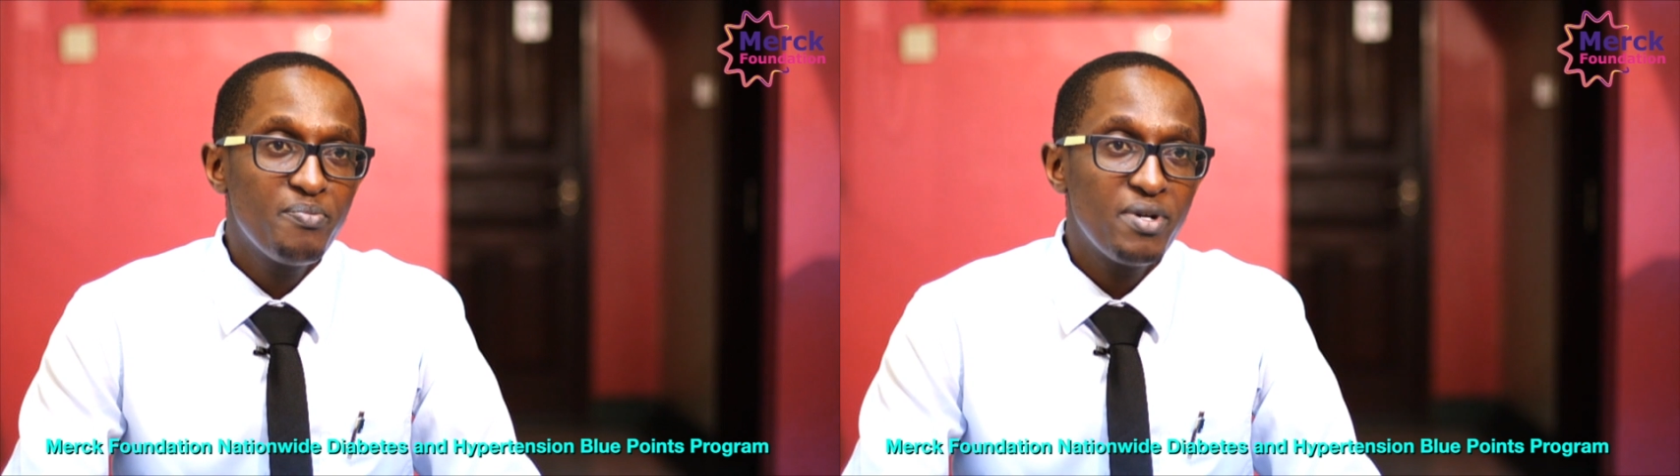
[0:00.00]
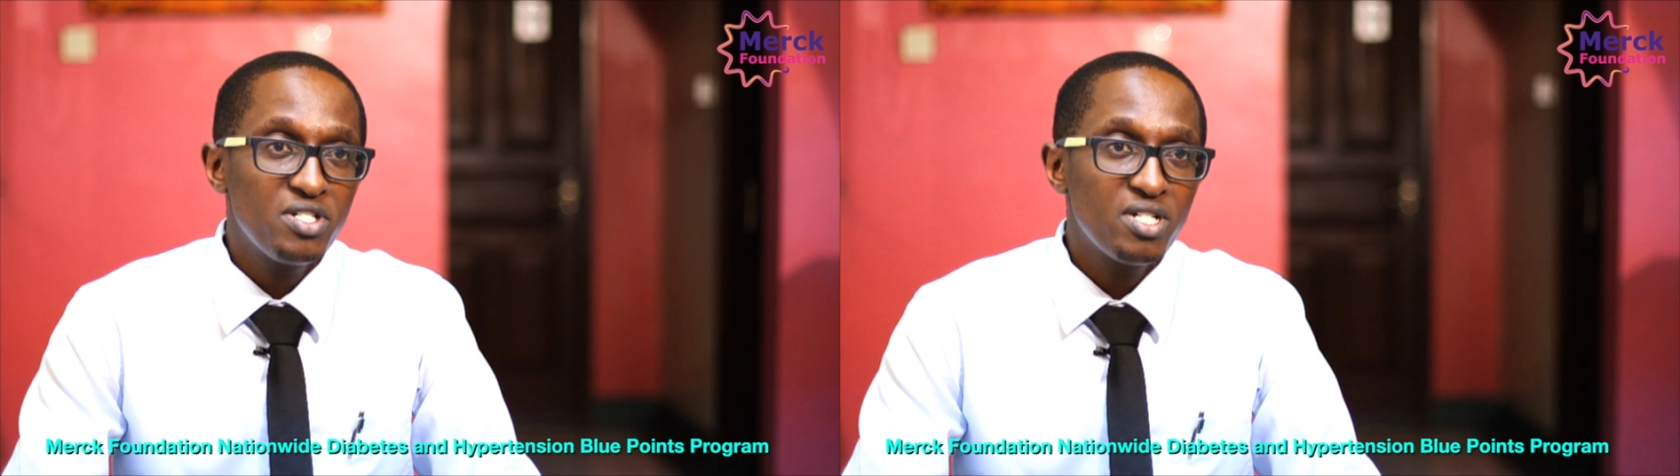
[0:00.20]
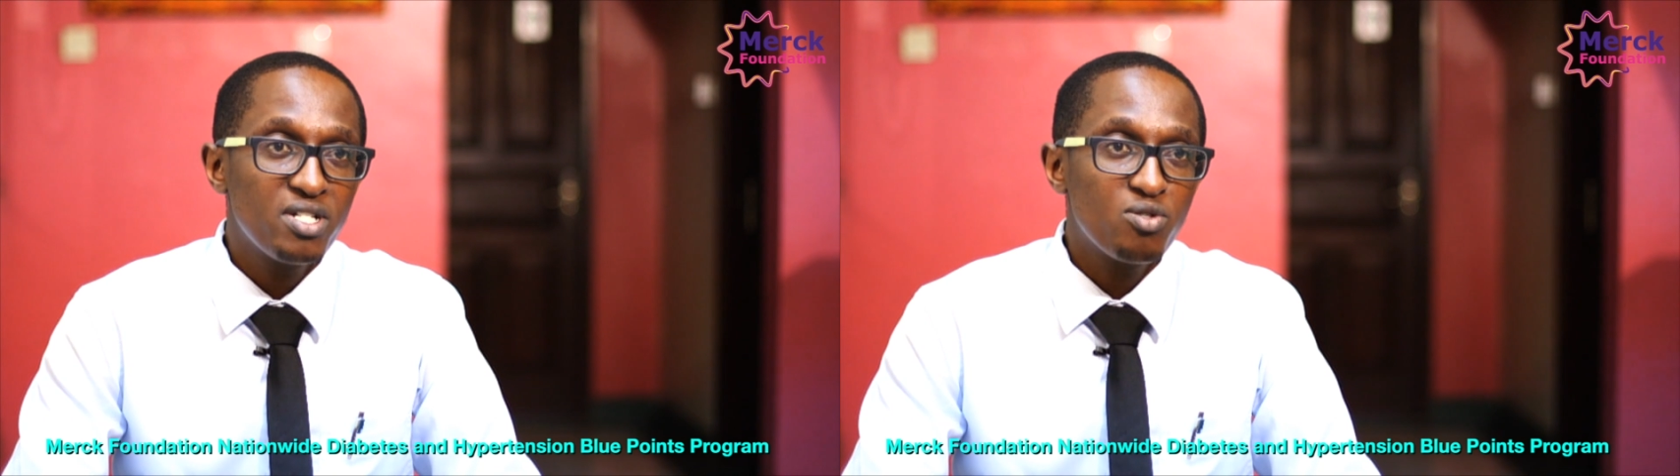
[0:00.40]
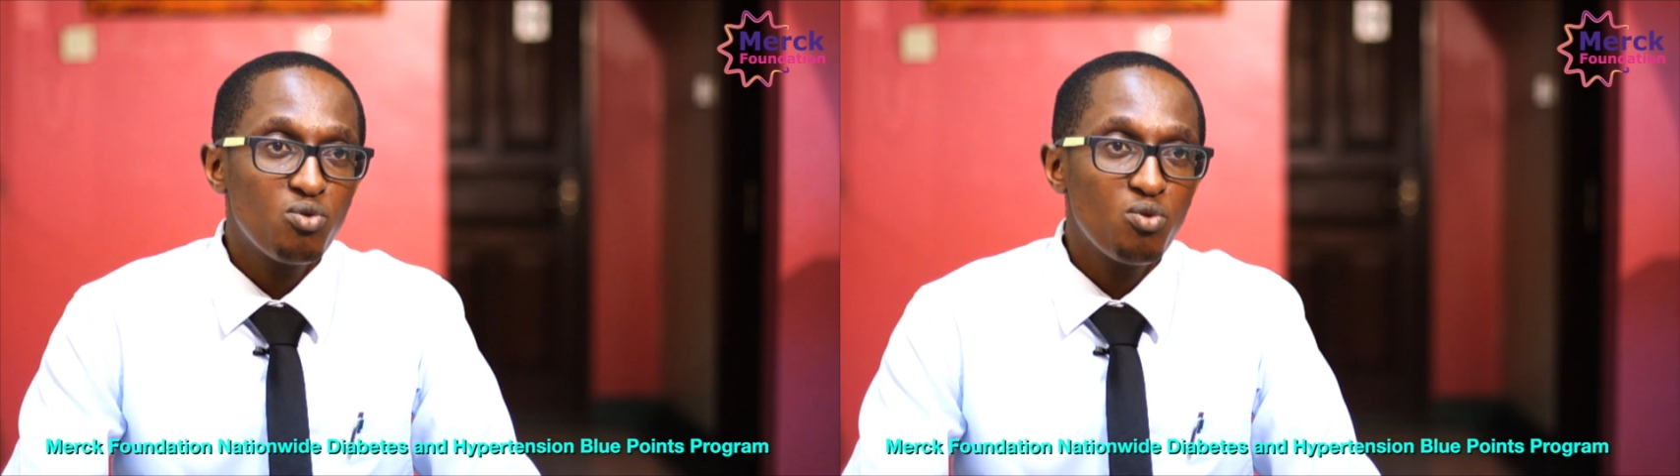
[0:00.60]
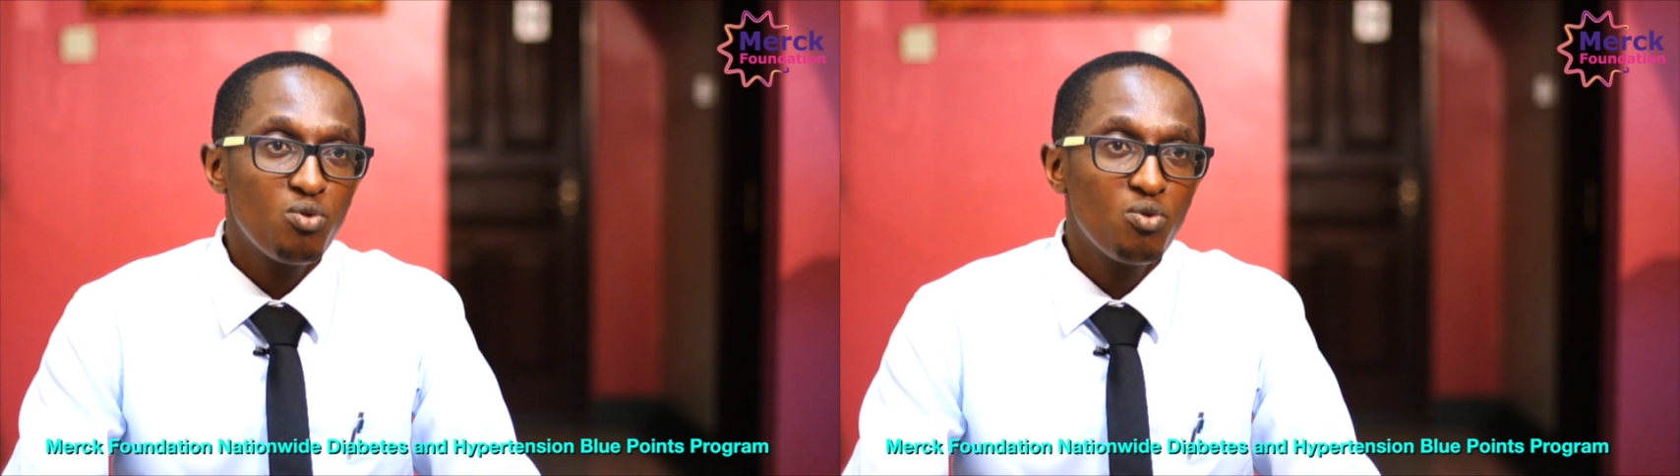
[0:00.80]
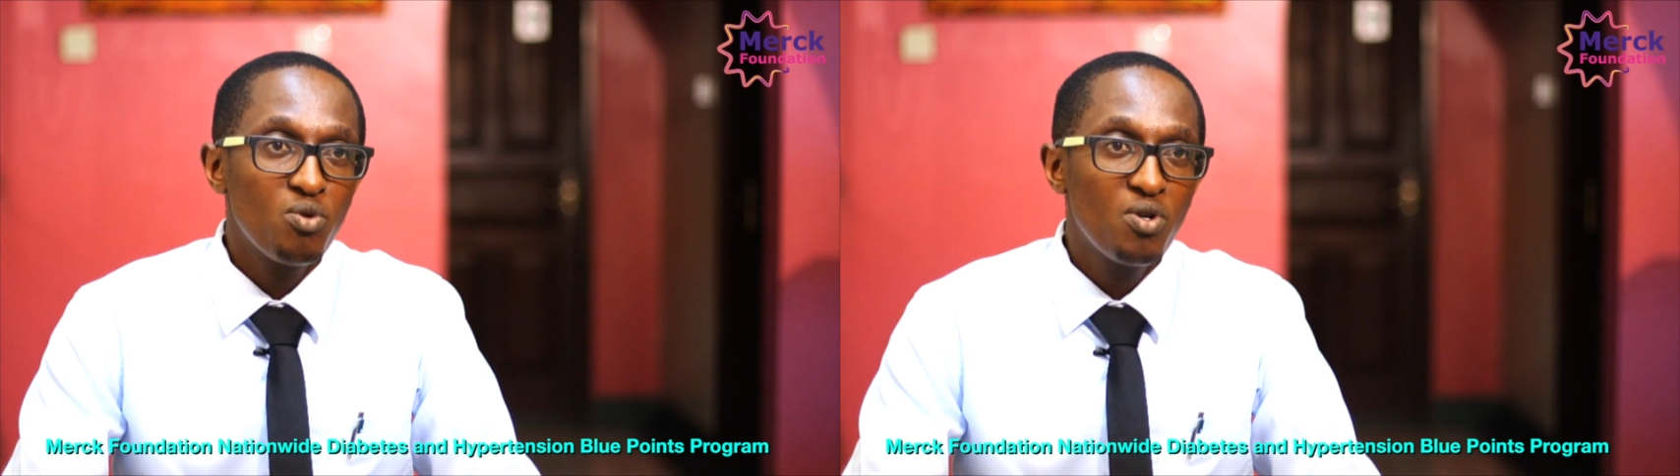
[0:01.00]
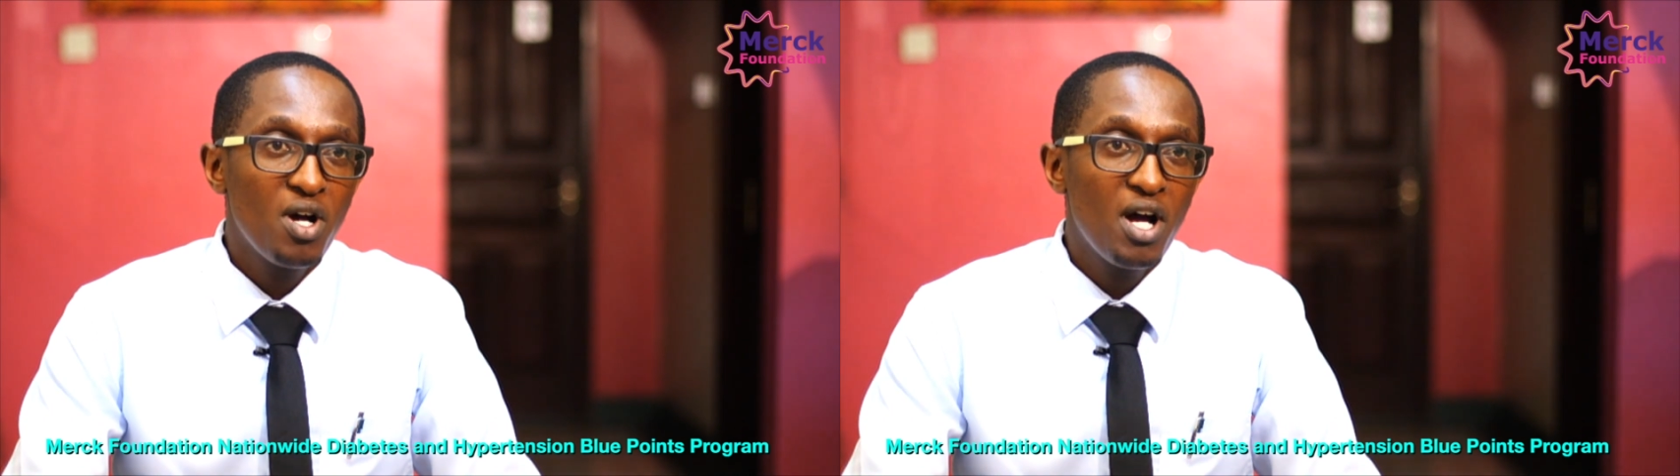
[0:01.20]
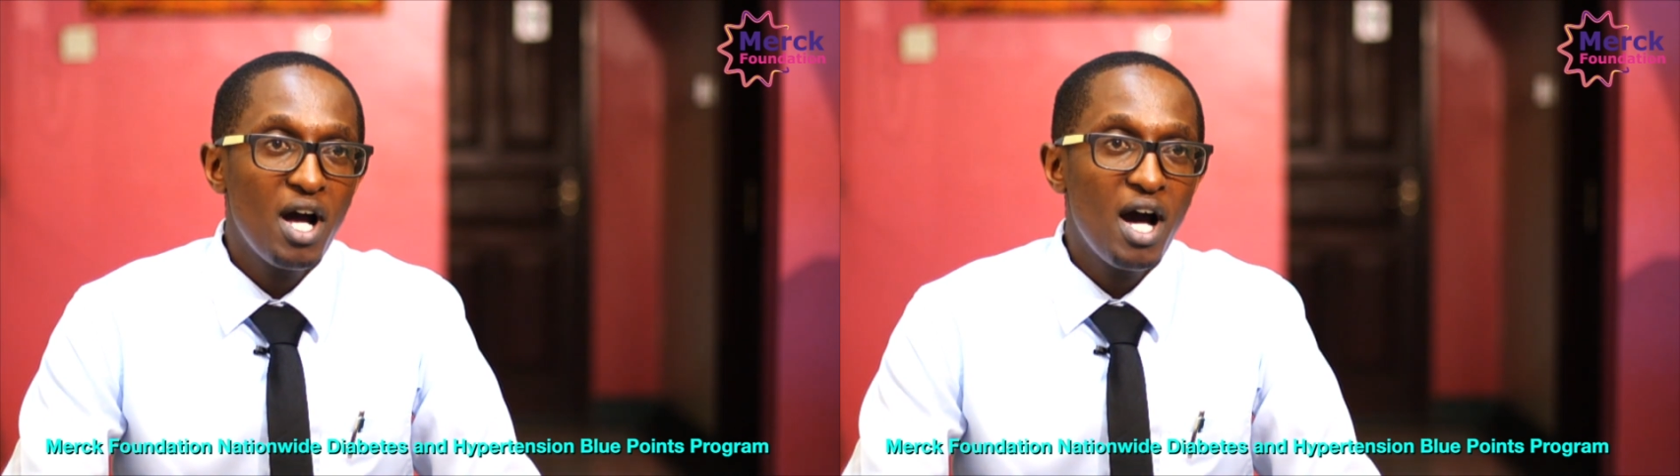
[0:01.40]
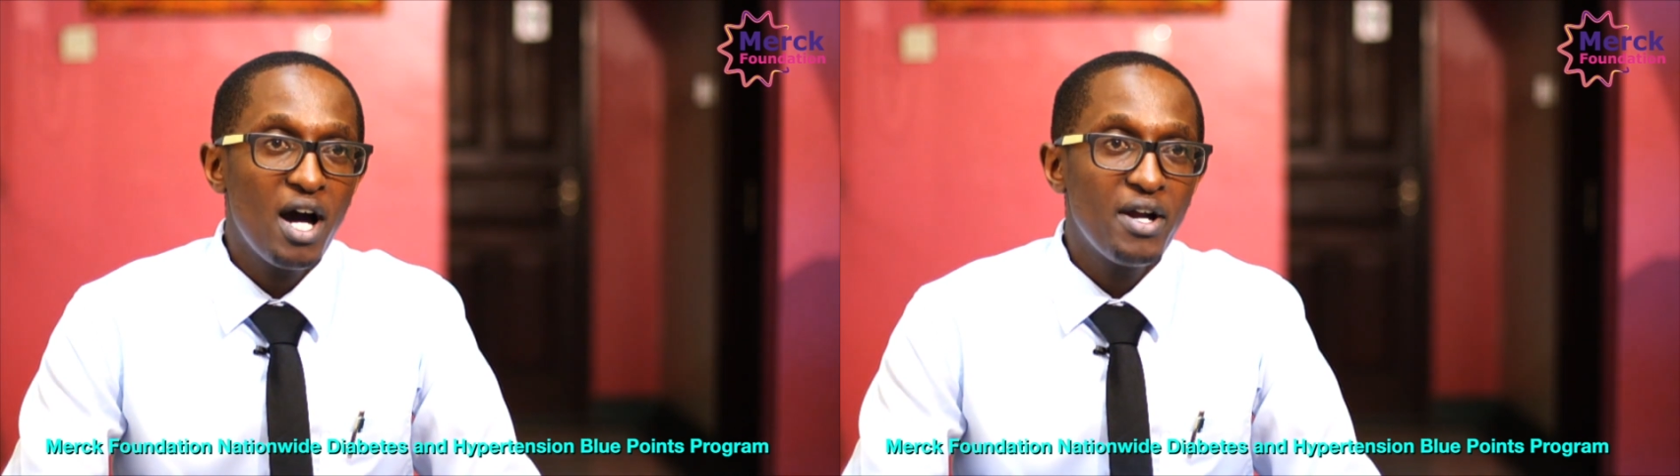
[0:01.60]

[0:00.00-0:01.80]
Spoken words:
patients who are